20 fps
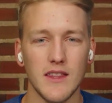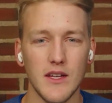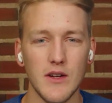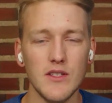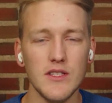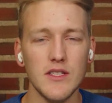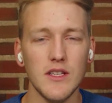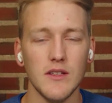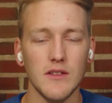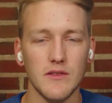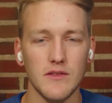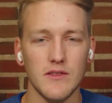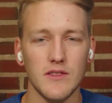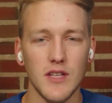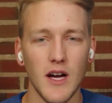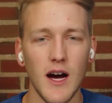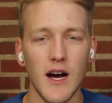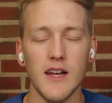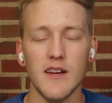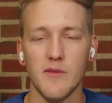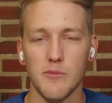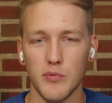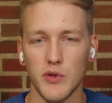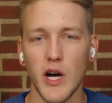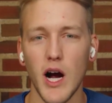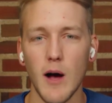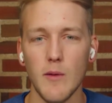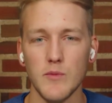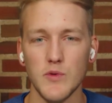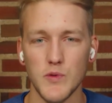There's a ton of
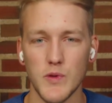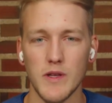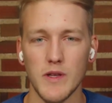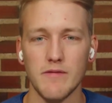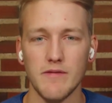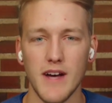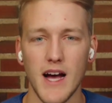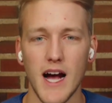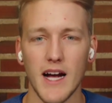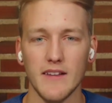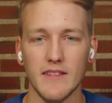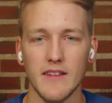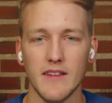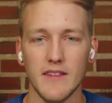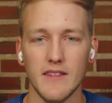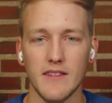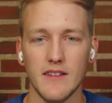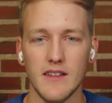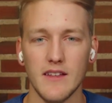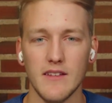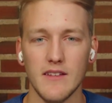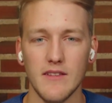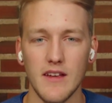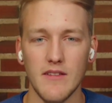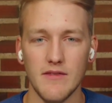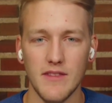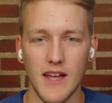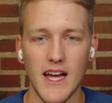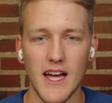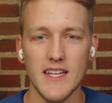problems with the fact that
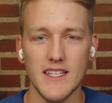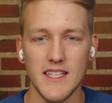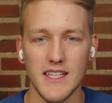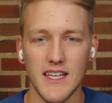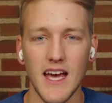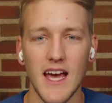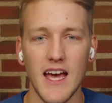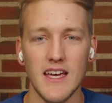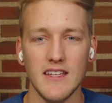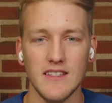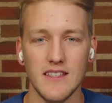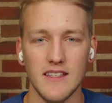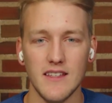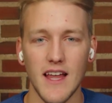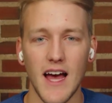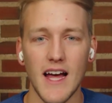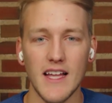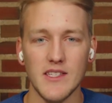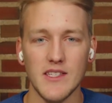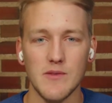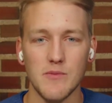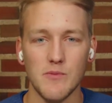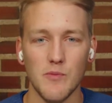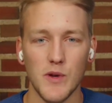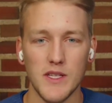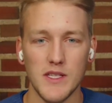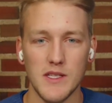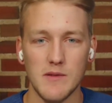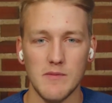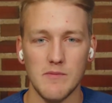if that is the case, and that's
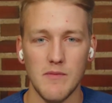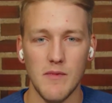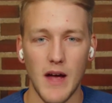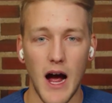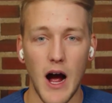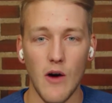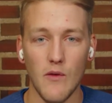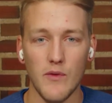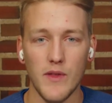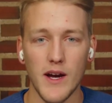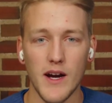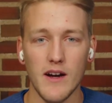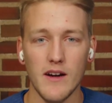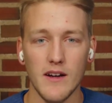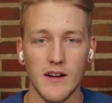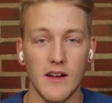what's out there,